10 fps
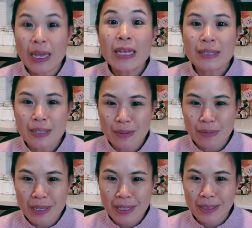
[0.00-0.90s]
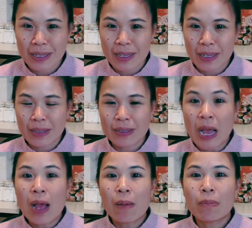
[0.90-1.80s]
steep these teas,
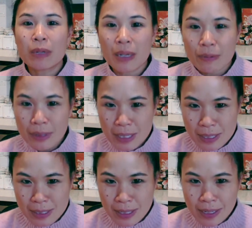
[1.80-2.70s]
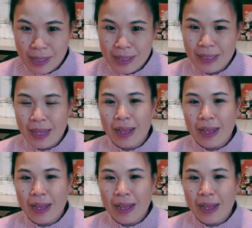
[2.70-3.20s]
blend with these teas,